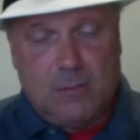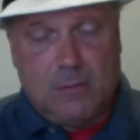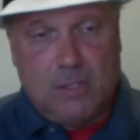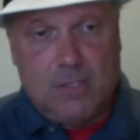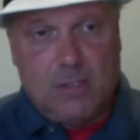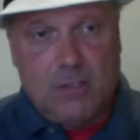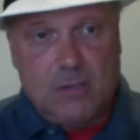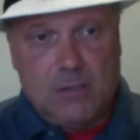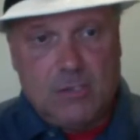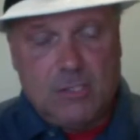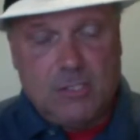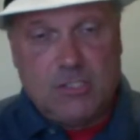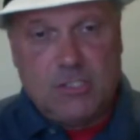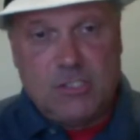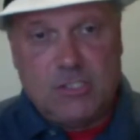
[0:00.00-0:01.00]
But
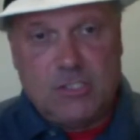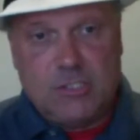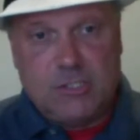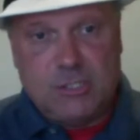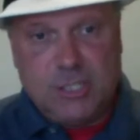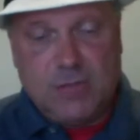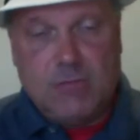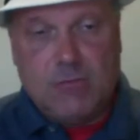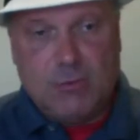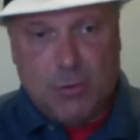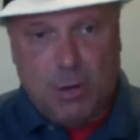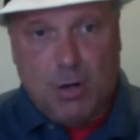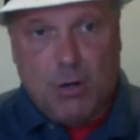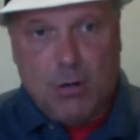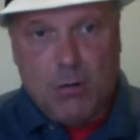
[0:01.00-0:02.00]
just as Jim
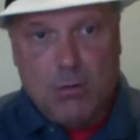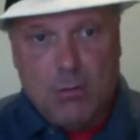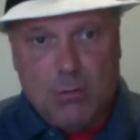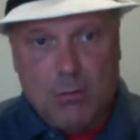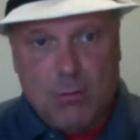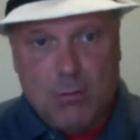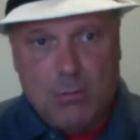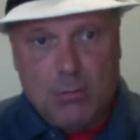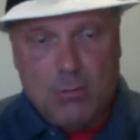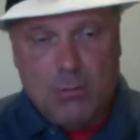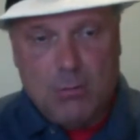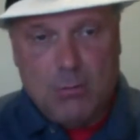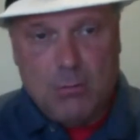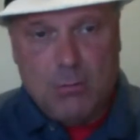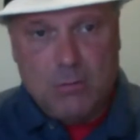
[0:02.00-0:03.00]
Crow
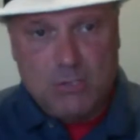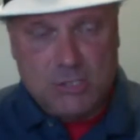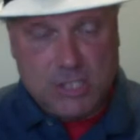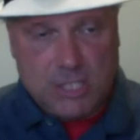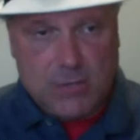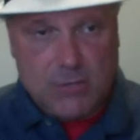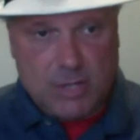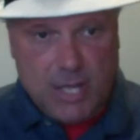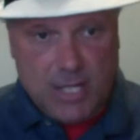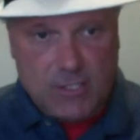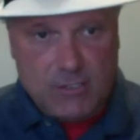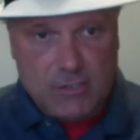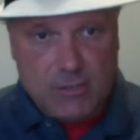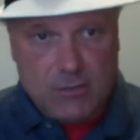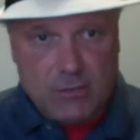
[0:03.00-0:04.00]

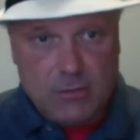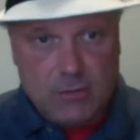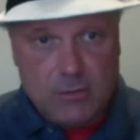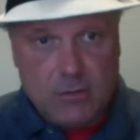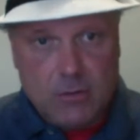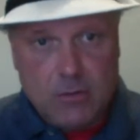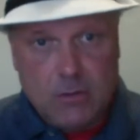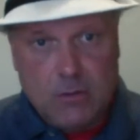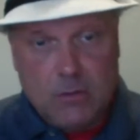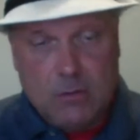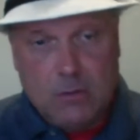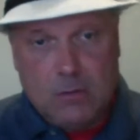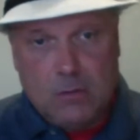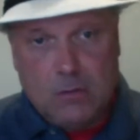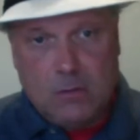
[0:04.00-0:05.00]
segregation
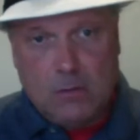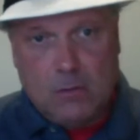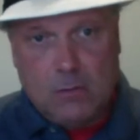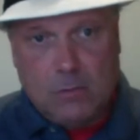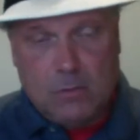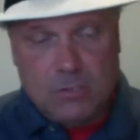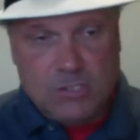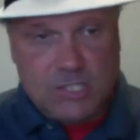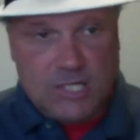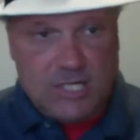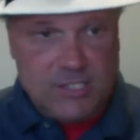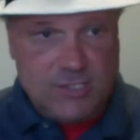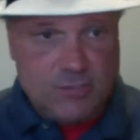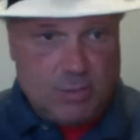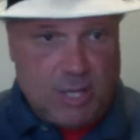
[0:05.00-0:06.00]
was
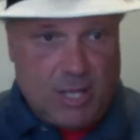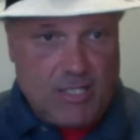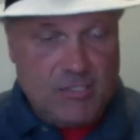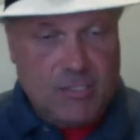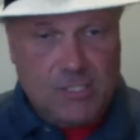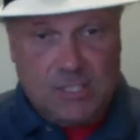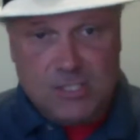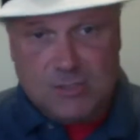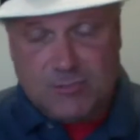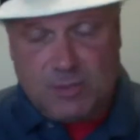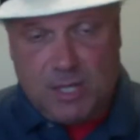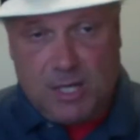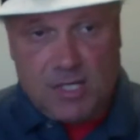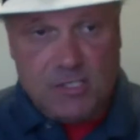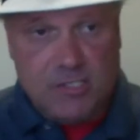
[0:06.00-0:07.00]
against blacks, and let's
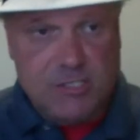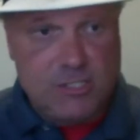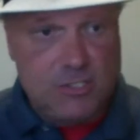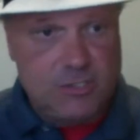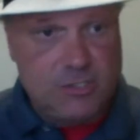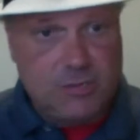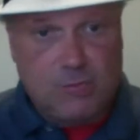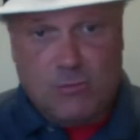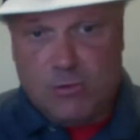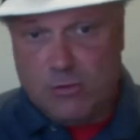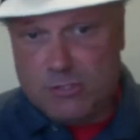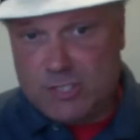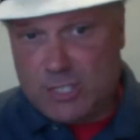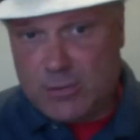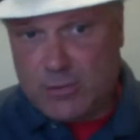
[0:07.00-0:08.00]
be honest here, Jim
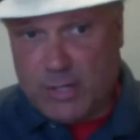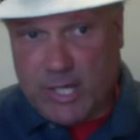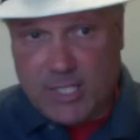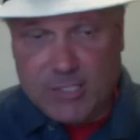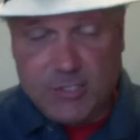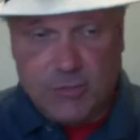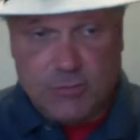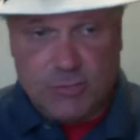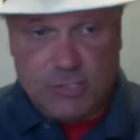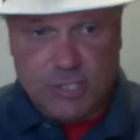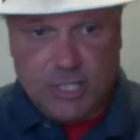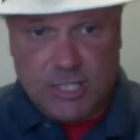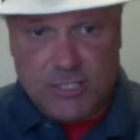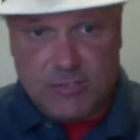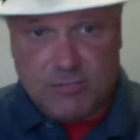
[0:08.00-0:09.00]
Crow segregation was
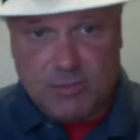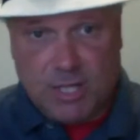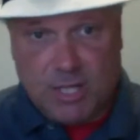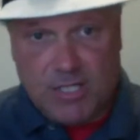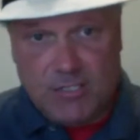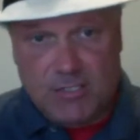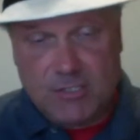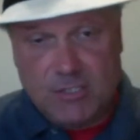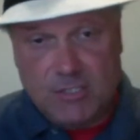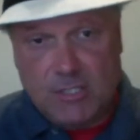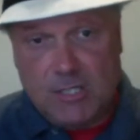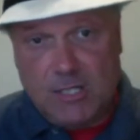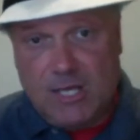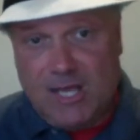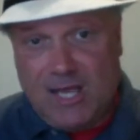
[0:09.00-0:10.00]
against blacks.
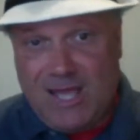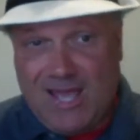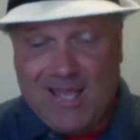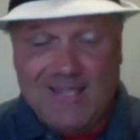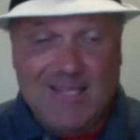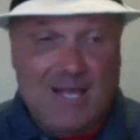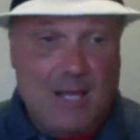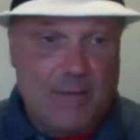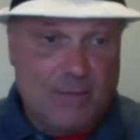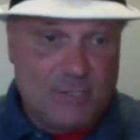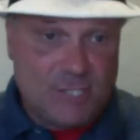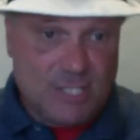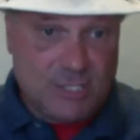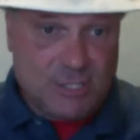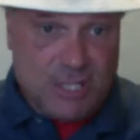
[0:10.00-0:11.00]

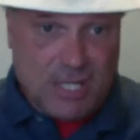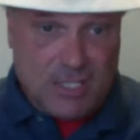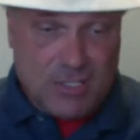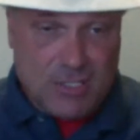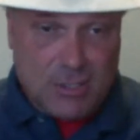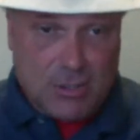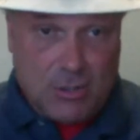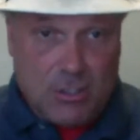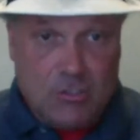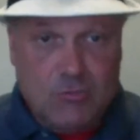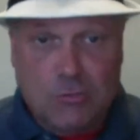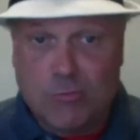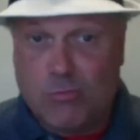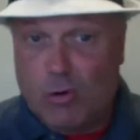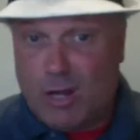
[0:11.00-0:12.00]
Anti-miscegenation
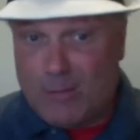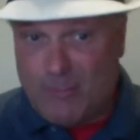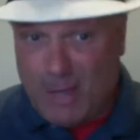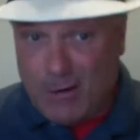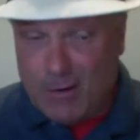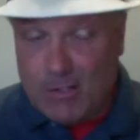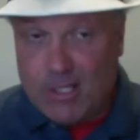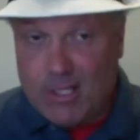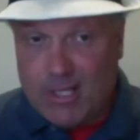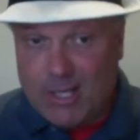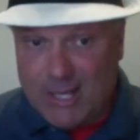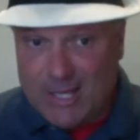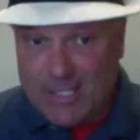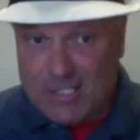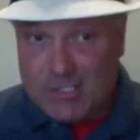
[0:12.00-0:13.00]
laws were primarily
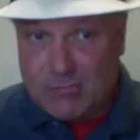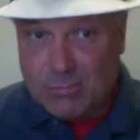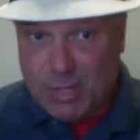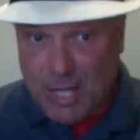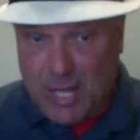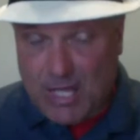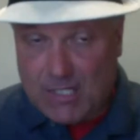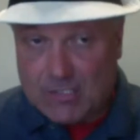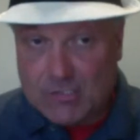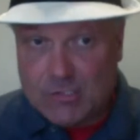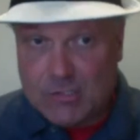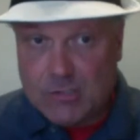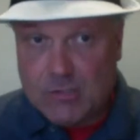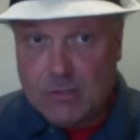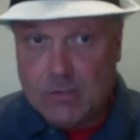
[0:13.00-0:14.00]
against
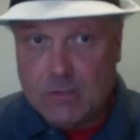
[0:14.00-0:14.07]
blacks.